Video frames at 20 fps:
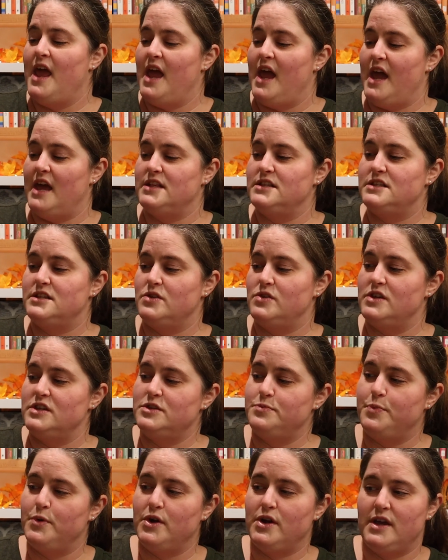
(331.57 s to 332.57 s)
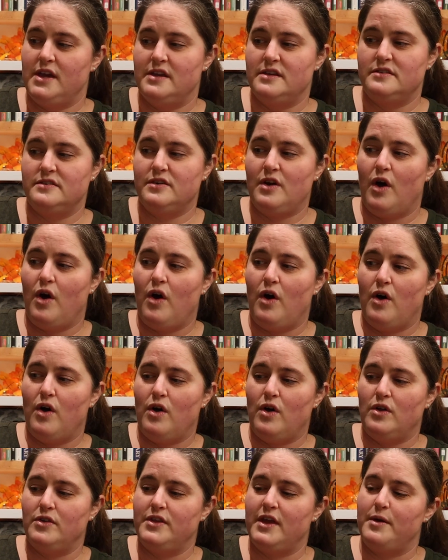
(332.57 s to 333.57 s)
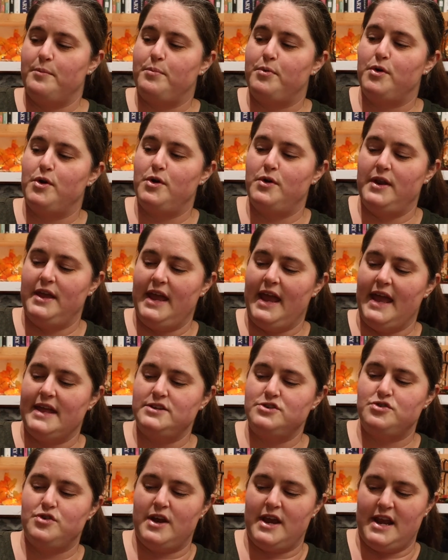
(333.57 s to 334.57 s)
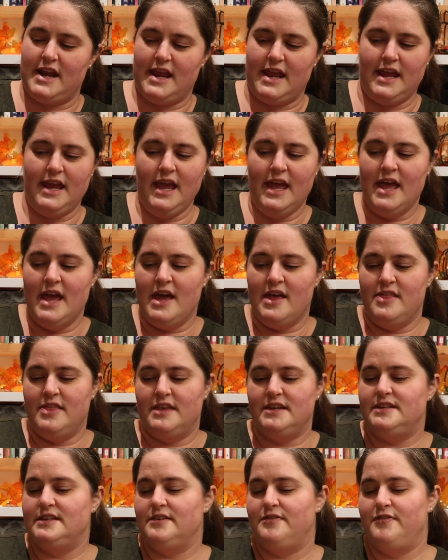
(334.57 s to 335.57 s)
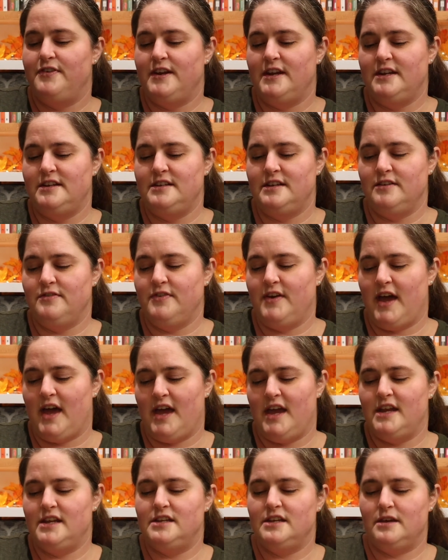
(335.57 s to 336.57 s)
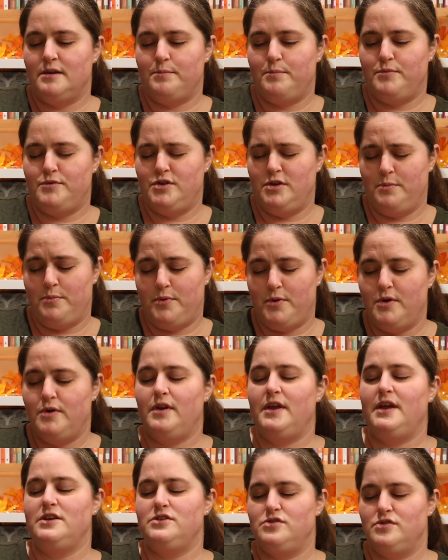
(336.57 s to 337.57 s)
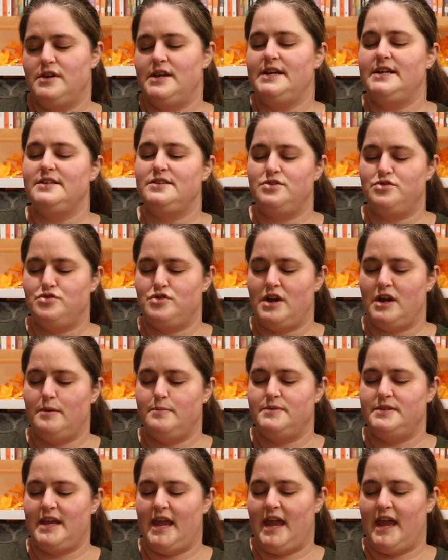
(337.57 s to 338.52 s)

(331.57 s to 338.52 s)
and so this book is called pruning and training the definitive guide to Pruning Trees, Shrubs,